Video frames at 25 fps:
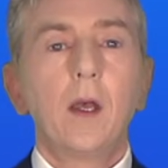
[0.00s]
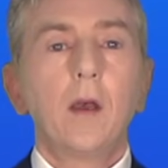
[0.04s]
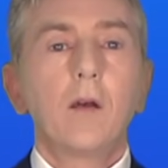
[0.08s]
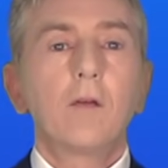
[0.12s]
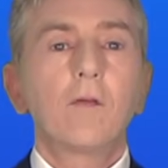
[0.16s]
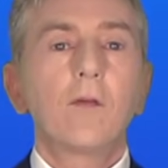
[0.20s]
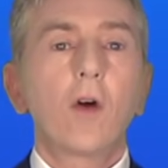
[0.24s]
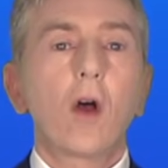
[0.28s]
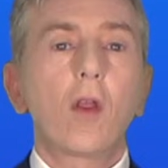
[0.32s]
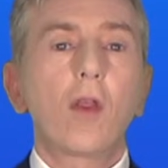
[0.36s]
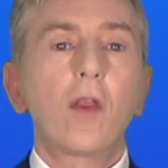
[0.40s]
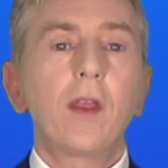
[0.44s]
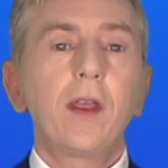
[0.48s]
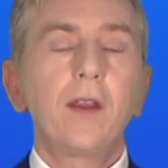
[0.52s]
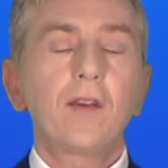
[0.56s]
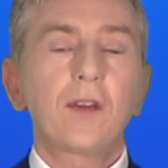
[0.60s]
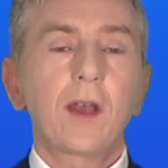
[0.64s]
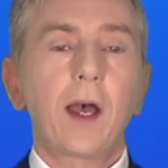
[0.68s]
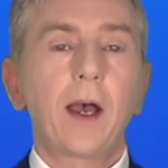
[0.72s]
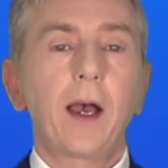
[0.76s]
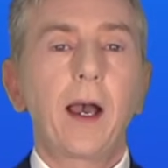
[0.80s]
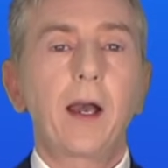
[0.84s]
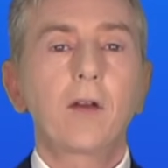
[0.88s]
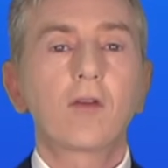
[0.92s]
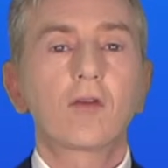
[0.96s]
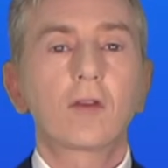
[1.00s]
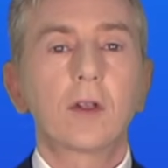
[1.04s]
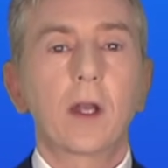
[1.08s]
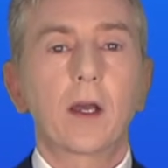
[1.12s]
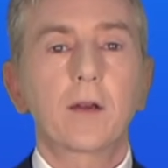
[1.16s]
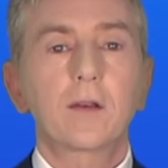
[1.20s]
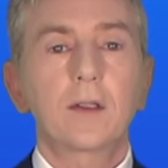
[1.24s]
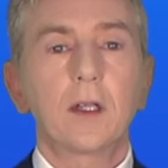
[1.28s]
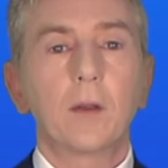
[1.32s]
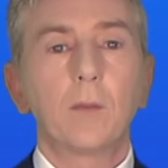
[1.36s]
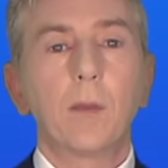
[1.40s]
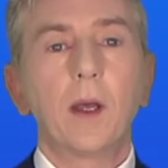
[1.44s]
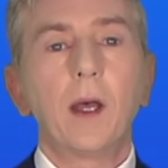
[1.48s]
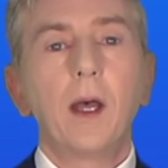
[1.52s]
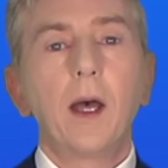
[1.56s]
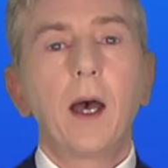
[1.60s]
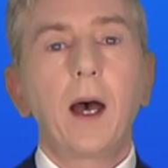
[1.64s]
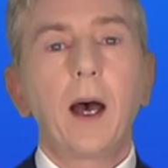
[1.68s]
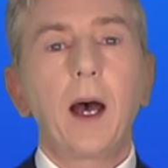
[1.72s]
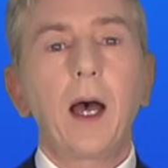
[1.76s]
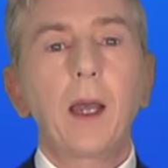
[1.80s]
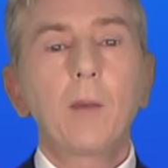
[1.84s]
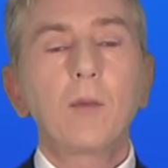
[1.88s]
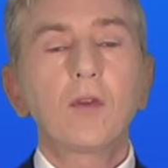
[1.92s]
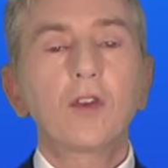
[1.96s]
For this hydrogen atom,
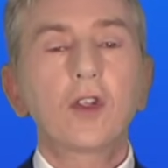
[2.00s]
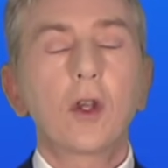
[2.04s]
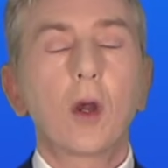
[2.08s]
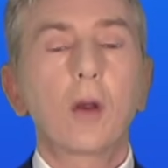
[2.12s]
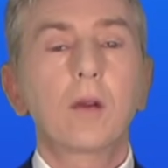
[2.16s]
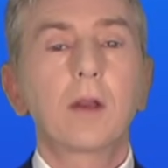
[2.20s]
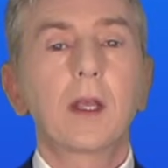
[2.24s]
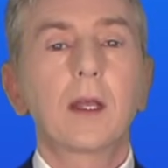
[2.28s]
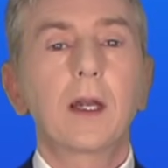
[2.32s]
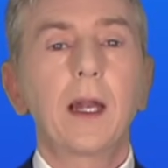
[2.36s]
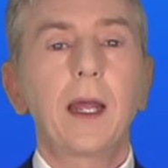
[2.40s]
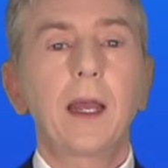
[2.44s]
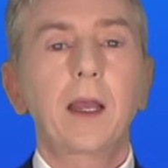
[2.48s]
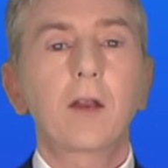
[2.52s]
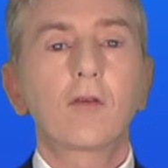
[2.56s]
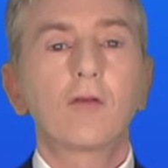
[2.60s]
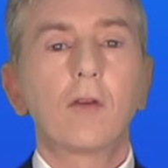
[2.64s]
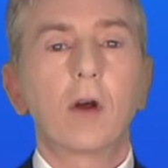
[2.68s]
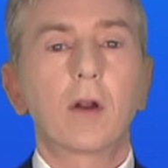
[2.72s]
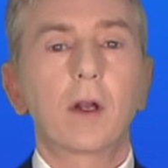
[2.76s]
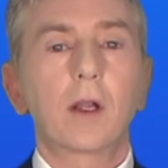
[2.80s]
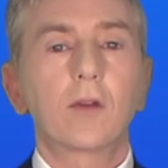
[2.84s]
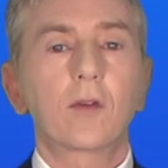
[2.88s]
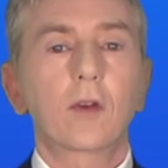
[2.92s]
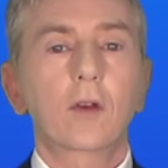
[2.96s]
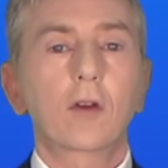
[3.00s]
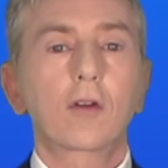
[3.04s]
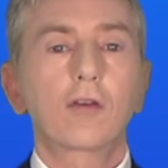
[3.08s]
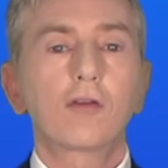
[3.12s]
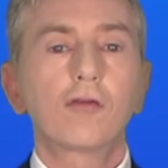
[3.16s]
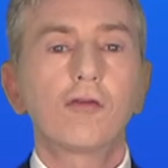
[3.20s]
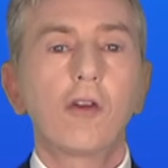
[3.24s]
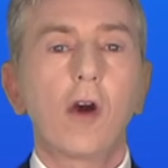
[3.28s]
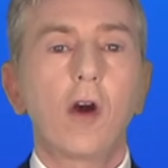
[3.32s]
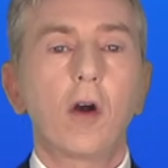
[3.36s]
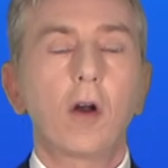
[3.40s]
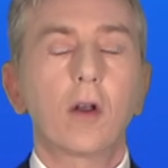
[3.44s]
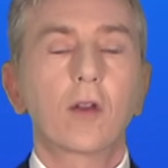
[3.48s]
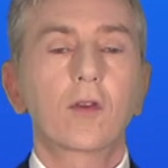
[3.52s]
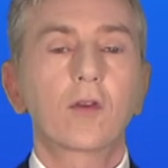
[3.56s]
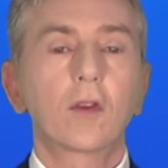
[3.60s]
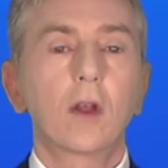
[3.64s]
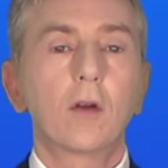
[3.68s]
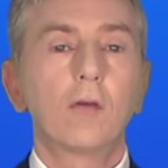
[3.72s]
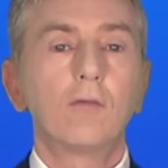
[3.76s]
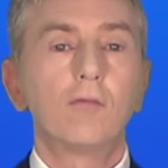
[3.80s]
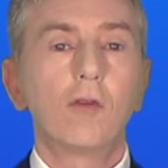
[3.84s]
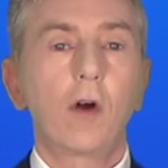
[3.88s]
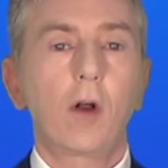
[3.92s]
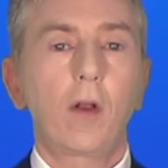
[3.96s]
I'm showing the electron as a cross
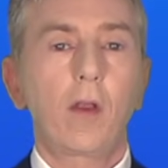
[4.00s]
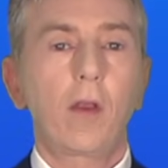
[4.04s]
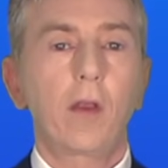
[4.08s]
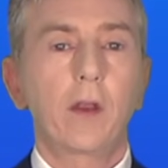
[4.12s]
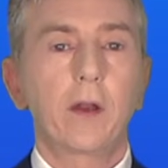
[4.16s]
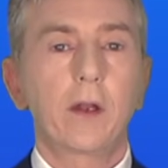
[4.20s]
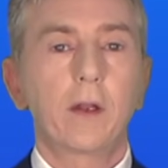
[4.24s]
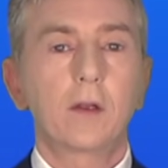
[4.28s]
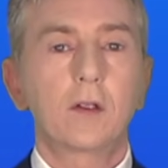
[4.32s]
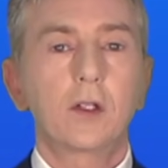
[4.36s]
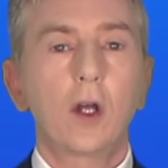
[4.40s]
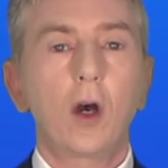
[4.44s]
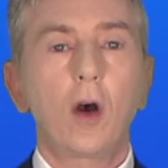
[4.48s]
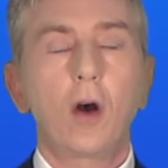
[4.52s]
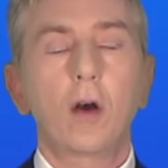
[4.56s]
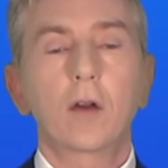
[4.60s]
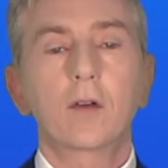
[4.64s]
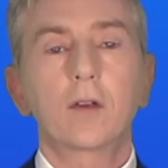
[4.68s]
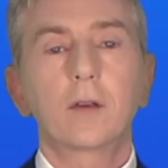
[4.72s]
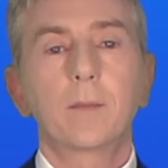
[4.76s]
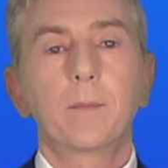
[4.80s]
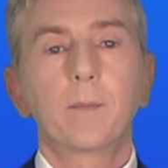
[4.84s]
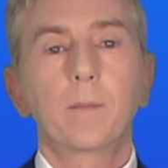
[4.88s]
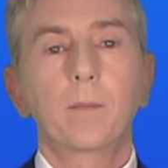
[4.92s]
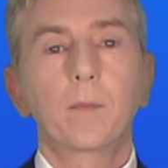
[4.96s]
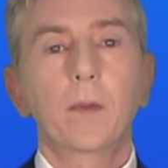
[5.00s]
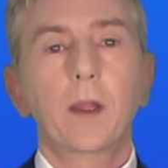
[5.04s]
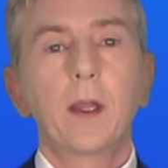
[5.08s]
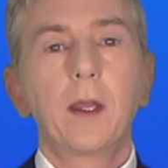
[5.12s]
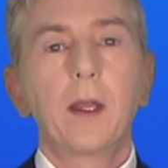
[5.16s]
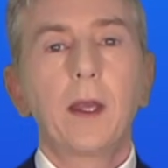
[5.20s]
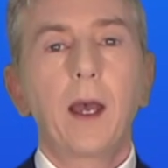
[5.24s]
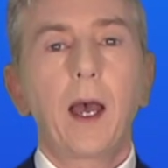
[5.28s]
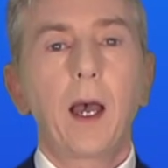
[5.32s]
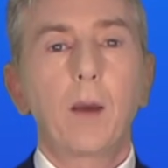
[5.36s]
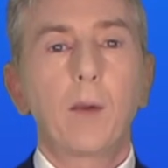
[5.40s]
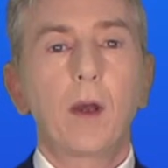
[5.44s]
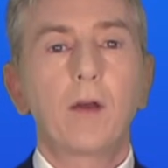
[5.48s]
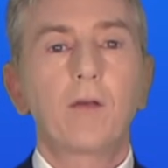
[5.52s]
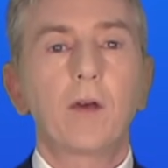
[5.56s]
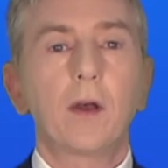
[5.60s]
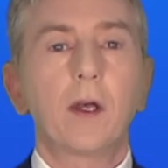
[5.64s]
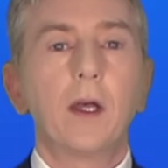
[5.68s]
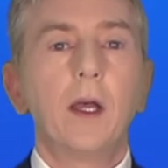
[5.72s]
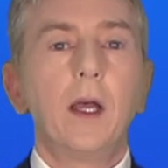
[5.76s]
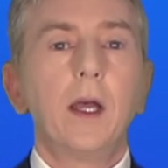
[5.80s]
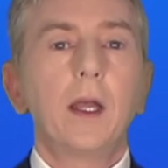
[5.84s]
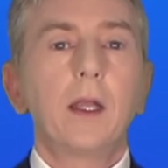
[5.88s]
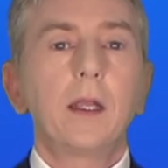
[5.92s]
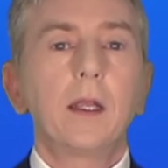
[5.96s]
rather than a dot.
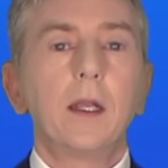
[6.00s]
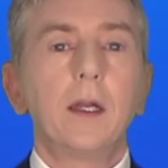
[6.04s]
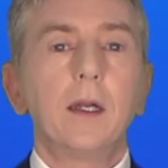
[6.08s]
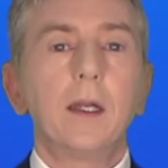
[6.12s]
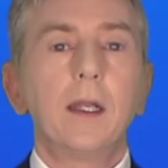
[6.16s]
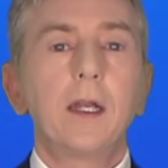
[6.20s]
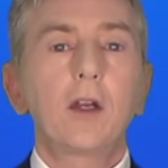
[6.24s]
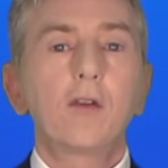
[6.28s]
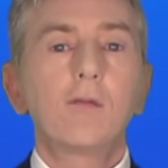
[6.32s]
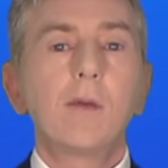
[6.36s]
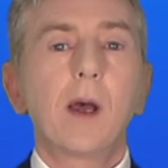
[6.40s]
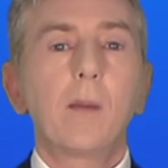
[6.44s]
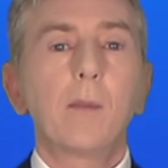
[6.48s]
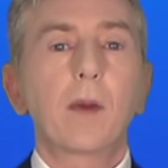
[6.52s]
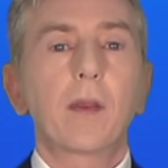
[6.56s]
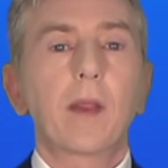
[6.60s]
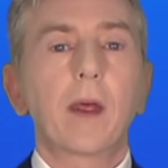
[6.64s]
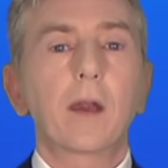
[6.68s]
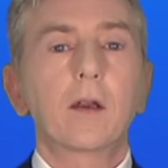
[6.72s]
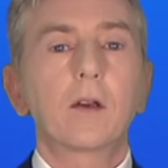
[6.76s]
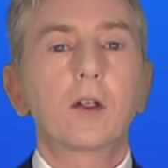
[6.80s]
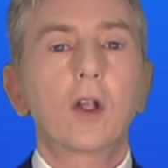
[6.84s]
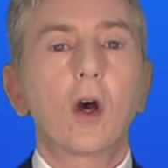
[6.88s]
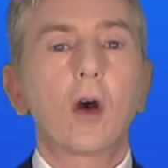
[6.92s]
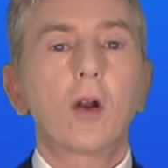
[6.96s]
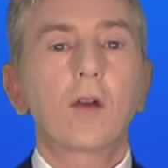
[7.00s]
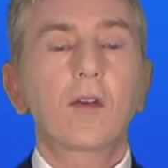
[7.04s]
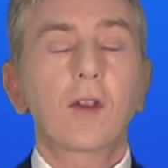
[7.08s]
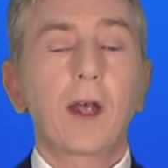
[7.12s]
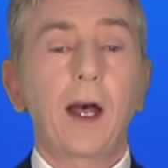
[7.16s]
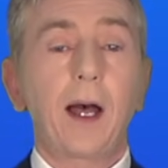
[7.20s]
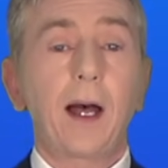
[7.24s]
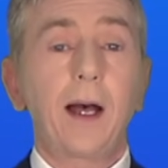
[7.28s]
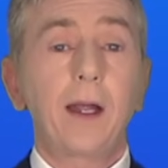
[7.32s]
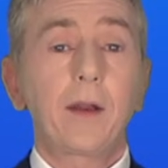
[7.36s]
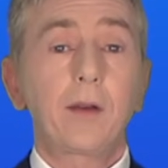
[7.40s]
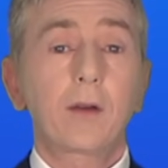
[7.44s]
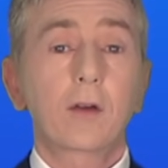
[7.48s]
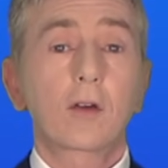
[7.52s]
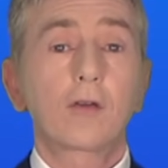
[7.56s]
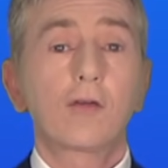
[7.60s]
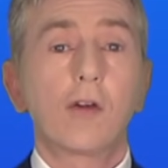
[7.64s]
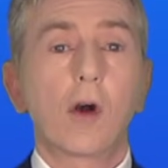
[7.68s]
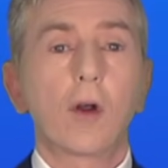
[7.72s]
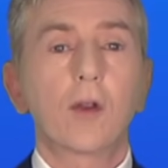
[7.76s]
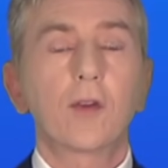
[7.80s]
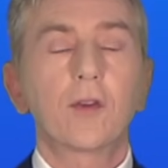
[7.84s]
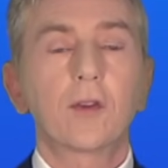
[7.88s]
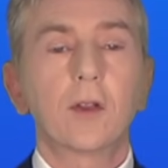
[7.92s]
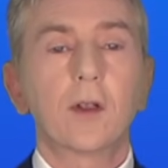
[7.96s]
However, you need to remember that dots and
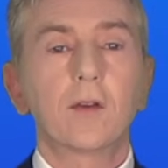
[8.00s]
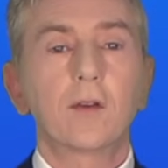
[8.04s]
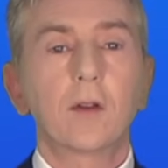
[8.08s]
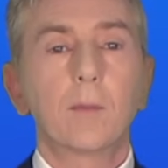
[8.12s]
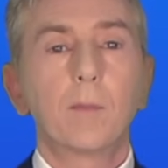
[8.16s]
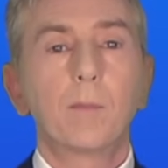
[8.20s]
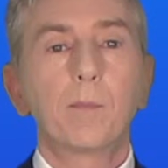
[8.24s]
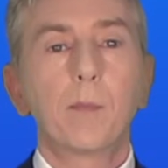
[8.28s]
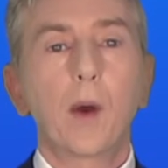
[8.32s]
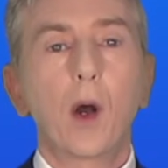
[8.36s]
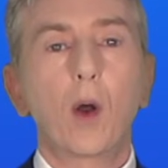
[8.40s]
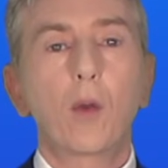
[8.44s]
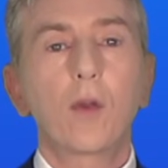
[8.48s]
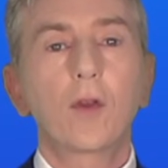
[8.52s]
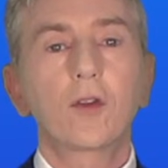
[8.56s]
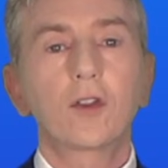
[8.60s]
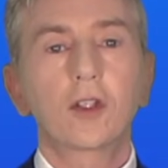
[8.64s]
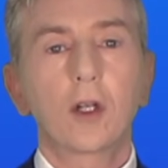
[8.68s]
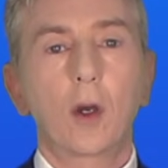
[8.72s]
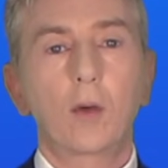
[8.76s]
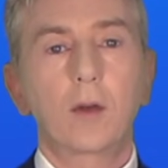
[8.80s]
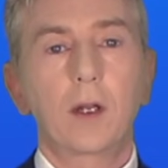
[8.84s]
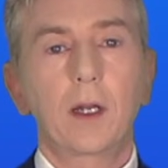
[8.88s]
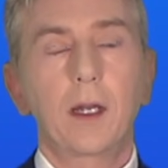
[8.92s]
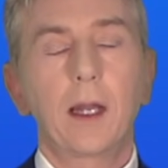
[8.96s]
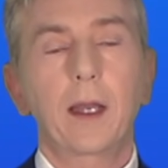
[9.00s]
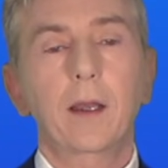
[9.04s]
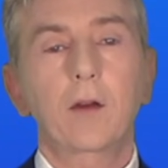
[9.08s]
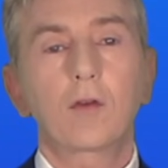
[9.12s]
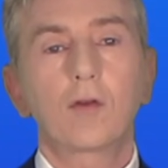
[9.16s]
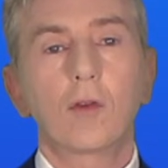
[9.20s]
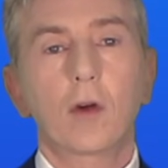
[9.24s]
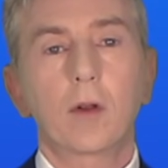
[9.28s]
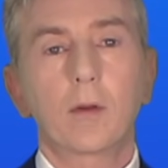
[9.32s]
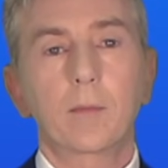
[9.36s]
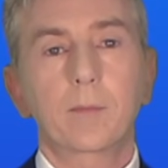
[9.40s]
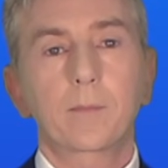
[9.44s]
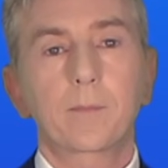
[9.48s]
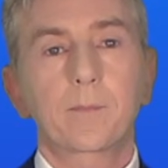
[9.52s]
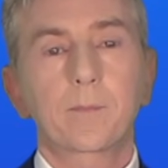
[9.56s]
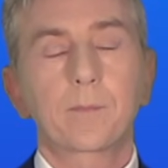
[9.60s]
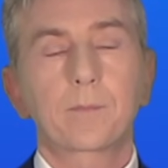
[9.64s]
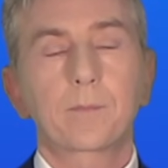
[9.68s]
crosses both show an electron.